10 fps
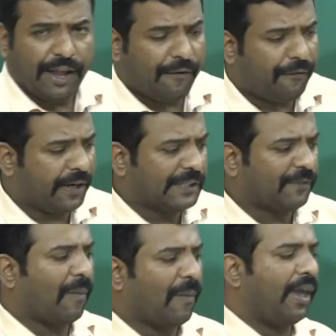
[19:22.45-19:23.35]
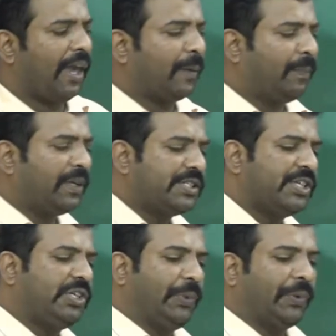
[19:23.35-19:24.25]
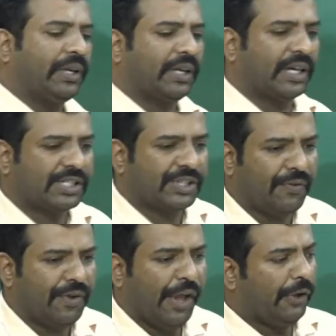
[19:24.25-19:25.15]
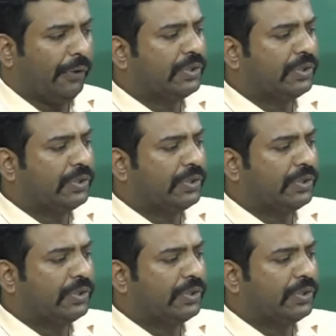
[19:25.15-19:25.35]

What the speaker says: If it is from explicit to recursive,